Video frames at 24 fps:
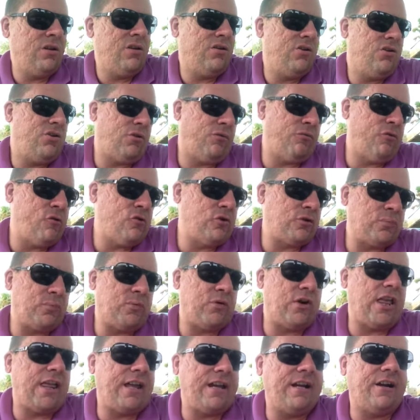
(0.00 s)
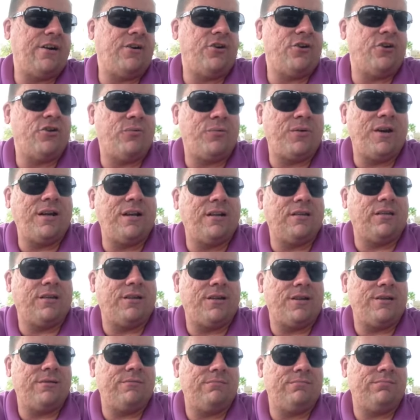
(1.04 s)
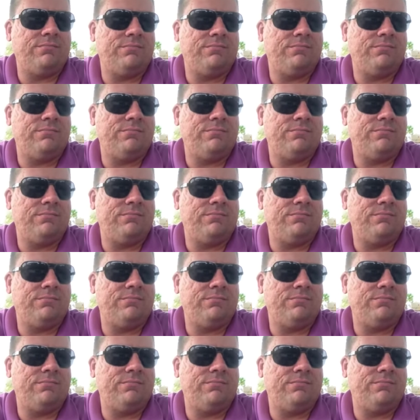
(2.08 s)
your phone's probably not going to ring a lot.